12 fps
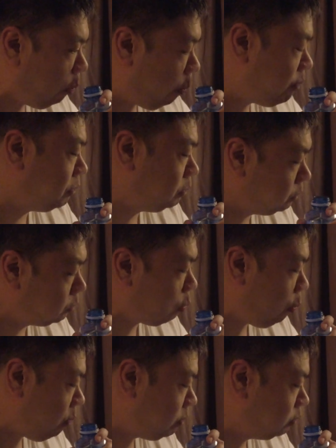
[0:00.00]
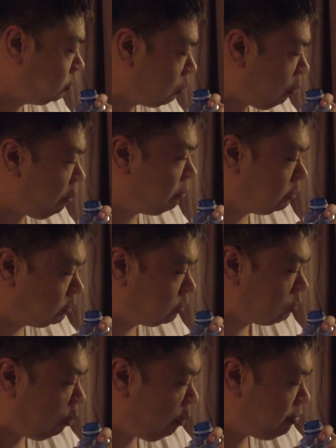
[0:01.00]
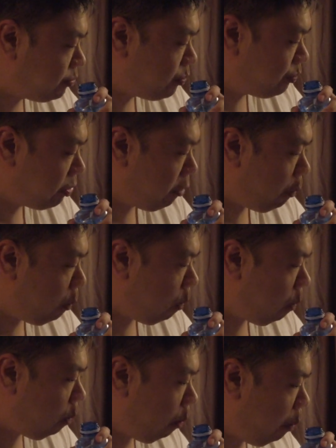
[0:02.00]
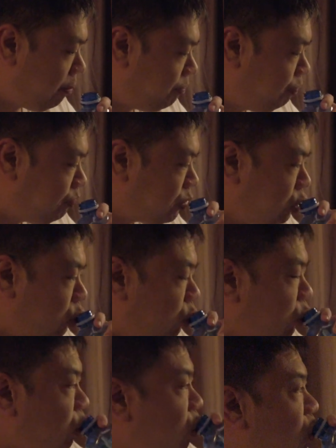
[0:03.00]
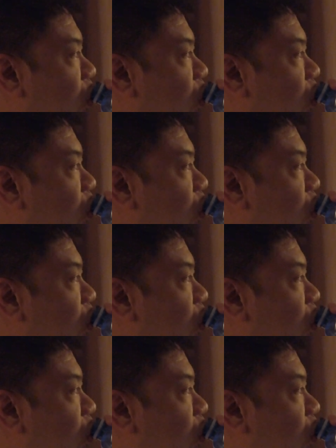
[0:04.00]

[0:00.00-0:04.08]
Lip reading: Get your palate cleanser. Yeah, no, I'm really happy with the cake.